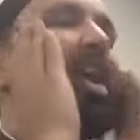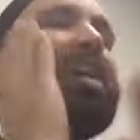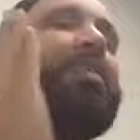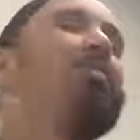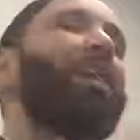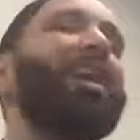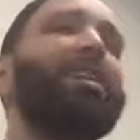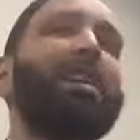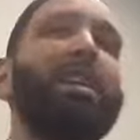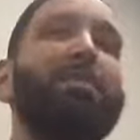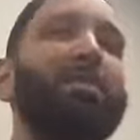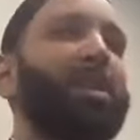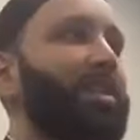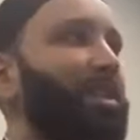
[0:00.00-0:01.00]
and in fact
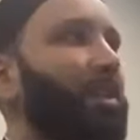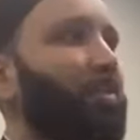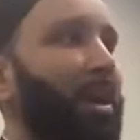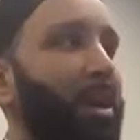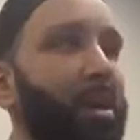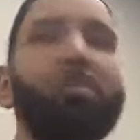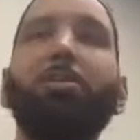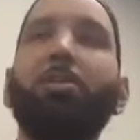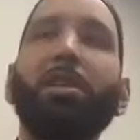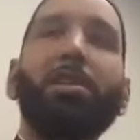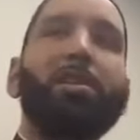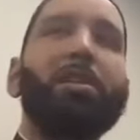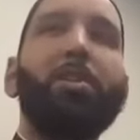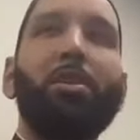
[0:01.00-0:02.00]
even in some arab
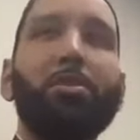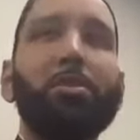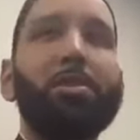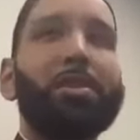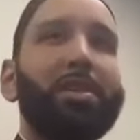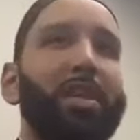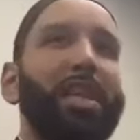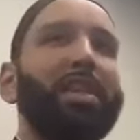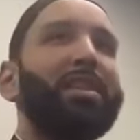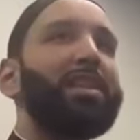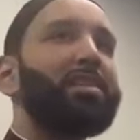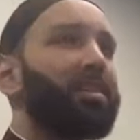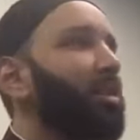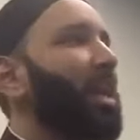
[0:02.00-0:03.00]
christian cultures today
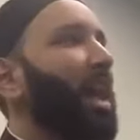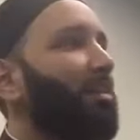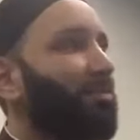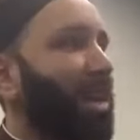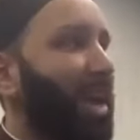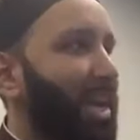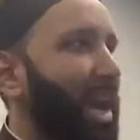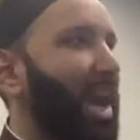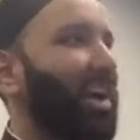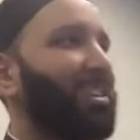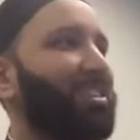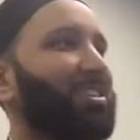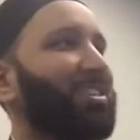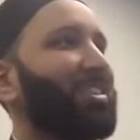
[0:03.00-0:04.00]
they still have
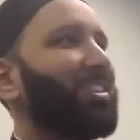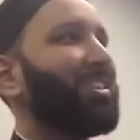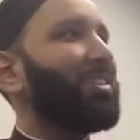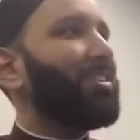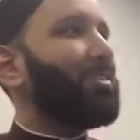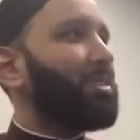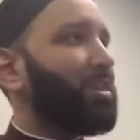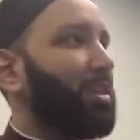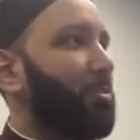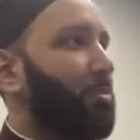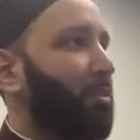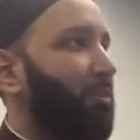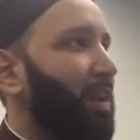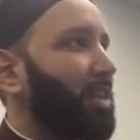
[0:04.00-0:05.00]
naihats there's still a
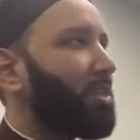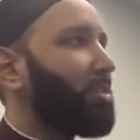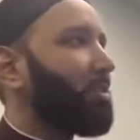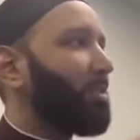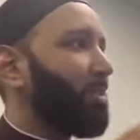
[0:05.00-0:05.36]
profession